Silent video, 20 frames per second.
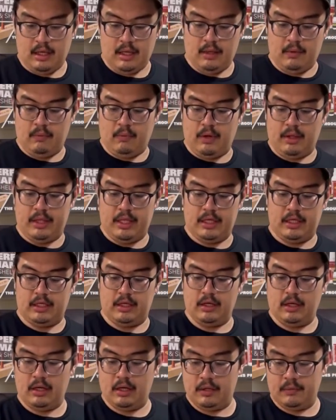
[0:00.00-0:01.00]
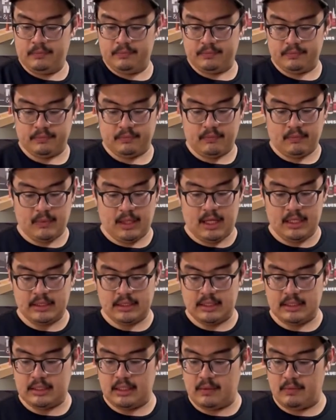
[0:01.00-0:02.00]
while they cure. As I
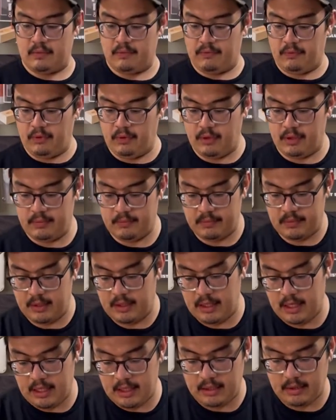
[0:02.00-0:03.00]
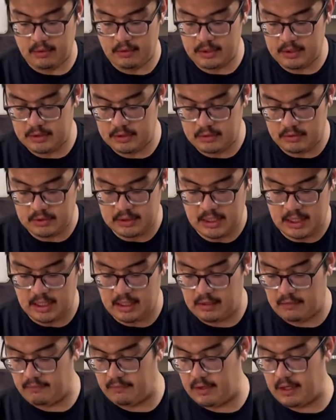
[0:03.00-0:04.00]
said before, they're not going to take
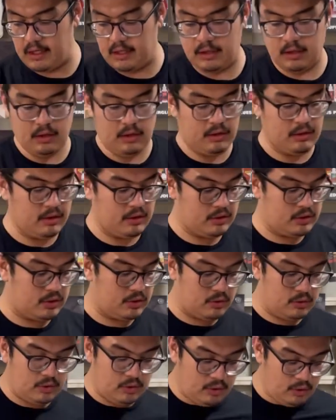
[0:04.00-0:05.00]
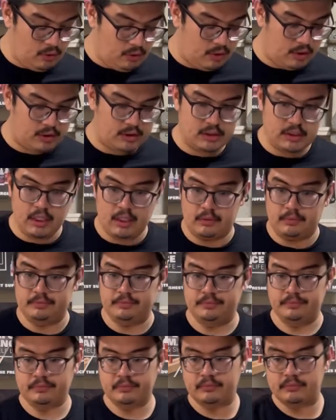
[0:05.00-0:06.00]
very long to cure. So
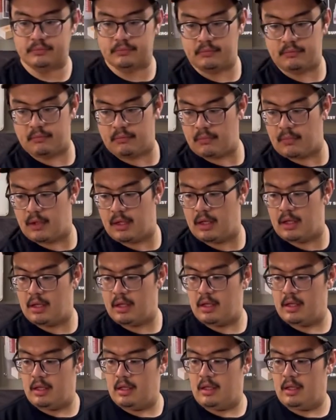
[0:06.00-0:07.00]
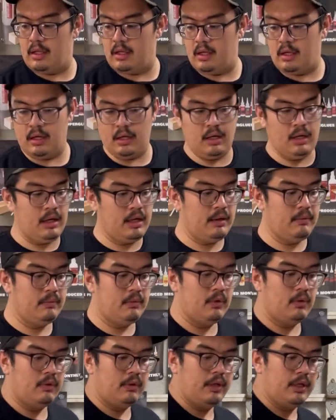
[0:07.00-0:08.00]
I'm
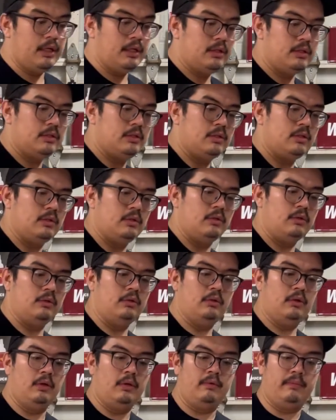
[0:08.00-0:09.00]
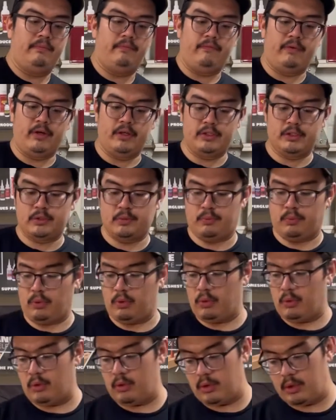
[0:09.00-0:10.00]
going to first
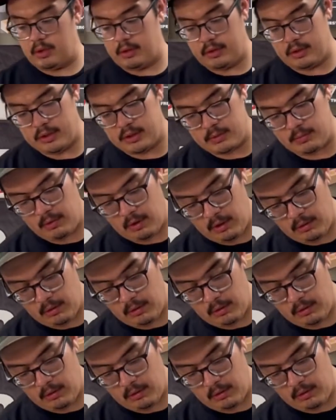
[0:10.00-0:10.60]
pour the small